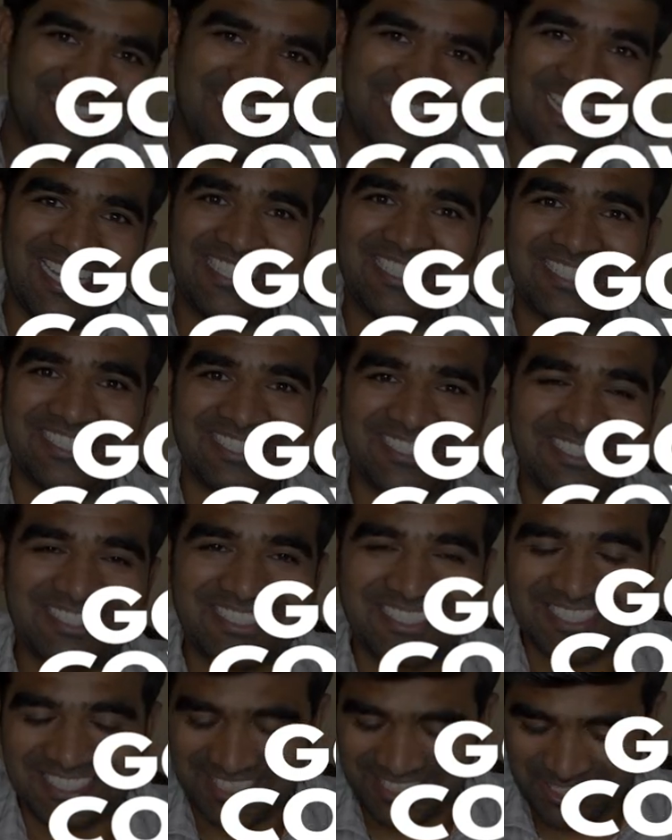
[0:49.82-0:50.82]
title,
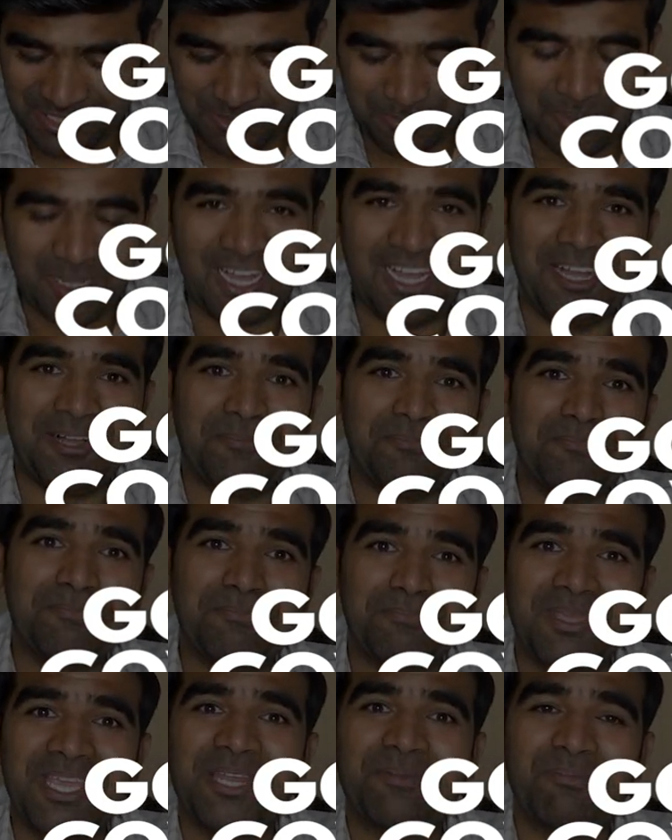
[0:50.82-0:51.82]
you know, um,
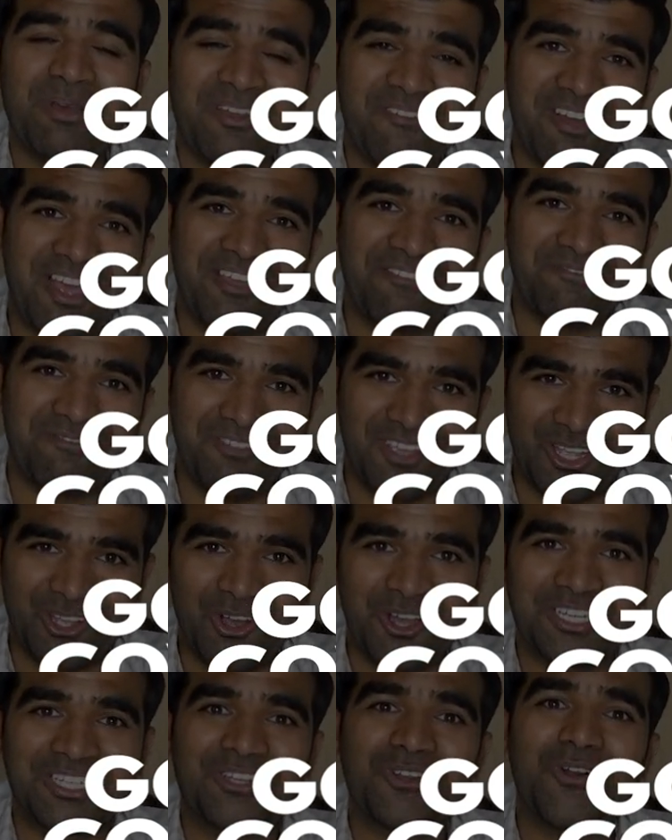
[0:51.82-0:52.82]
me and my wife, we
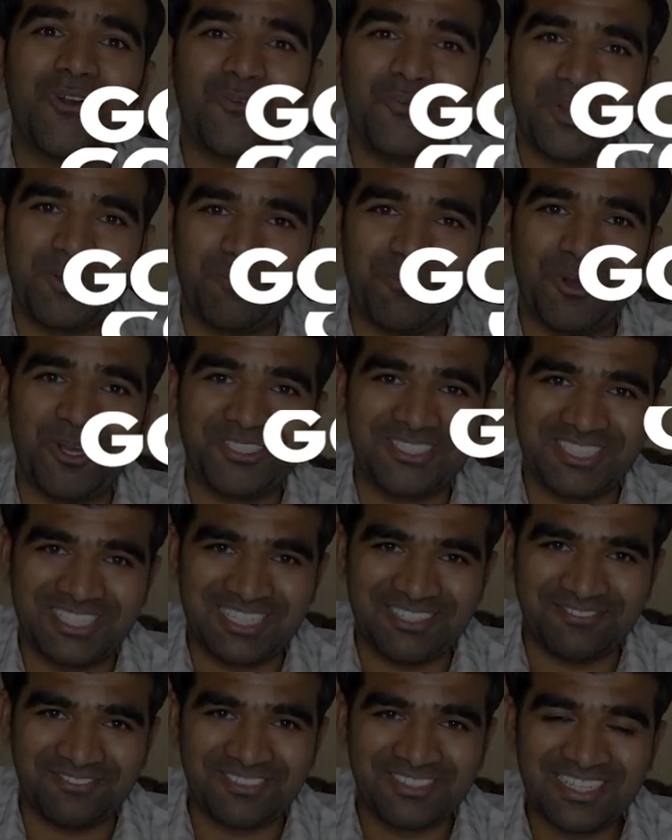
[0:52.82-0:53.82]
got COVID
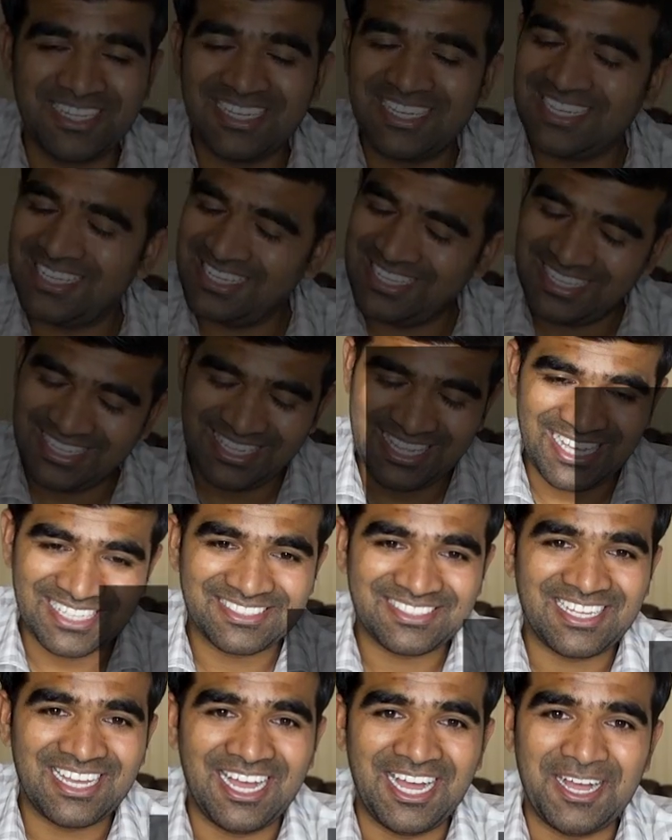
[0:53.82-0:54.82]
positive.
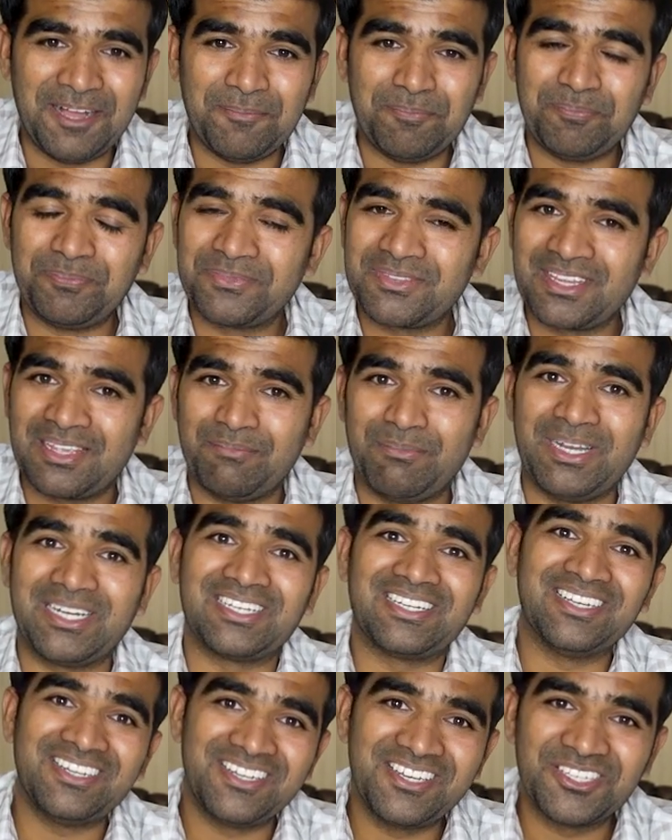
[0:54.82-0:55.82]
Yes, um,
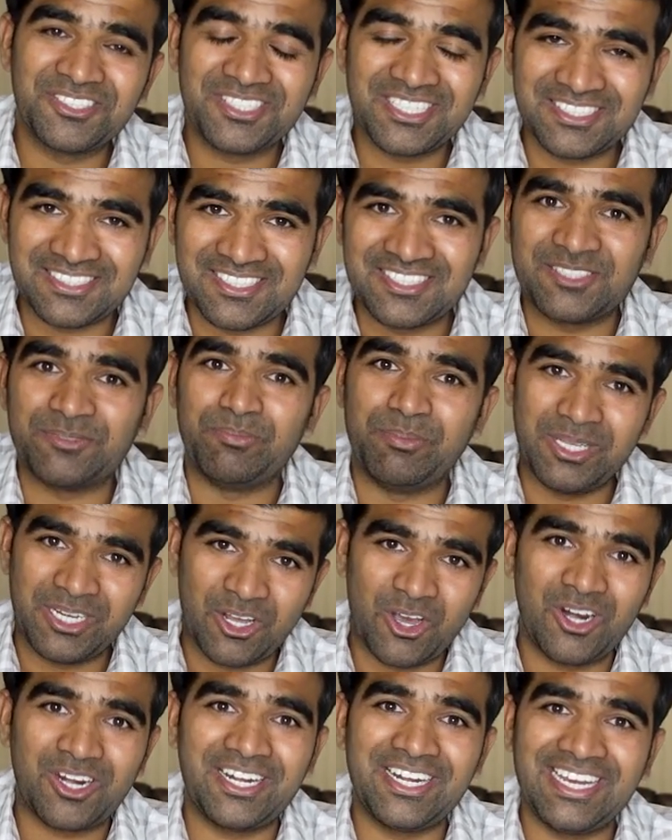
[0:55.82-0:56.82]
but good news is it's been
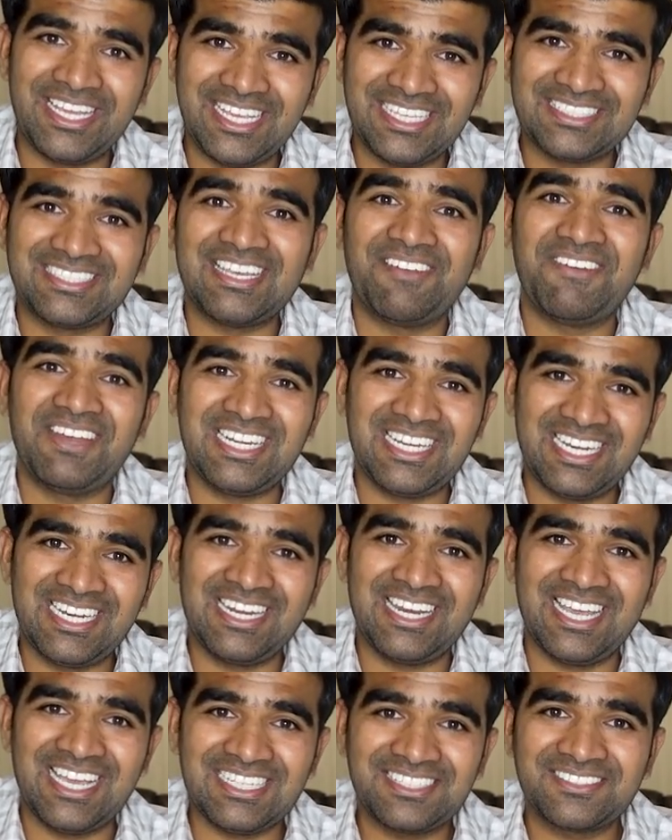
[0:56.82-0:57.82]
already
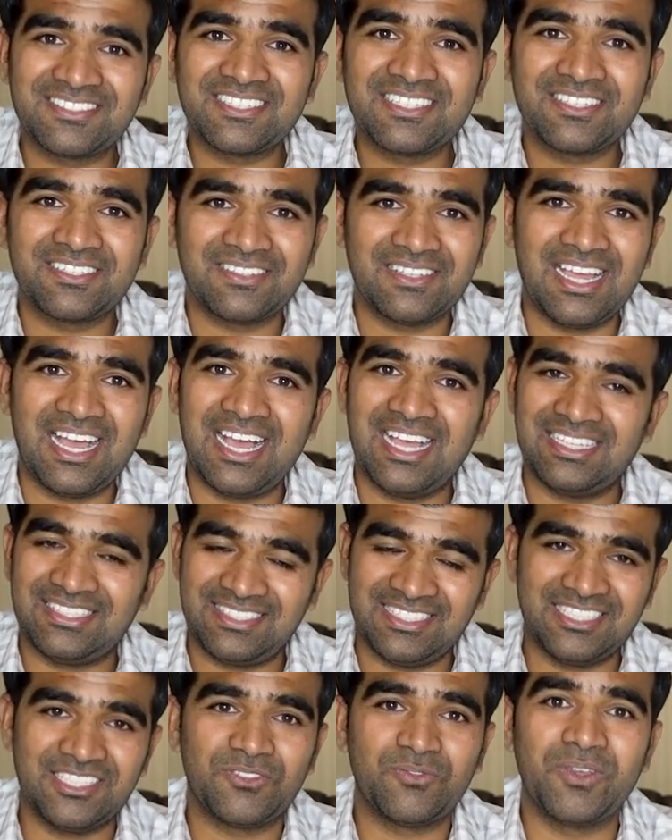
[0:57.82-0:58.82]
17 days uh,
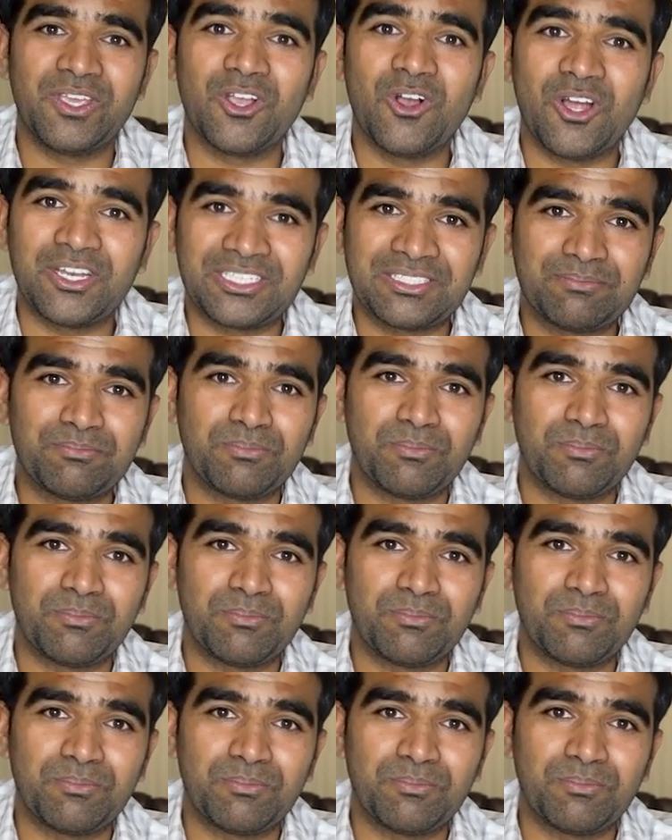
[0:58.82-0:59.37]
since we got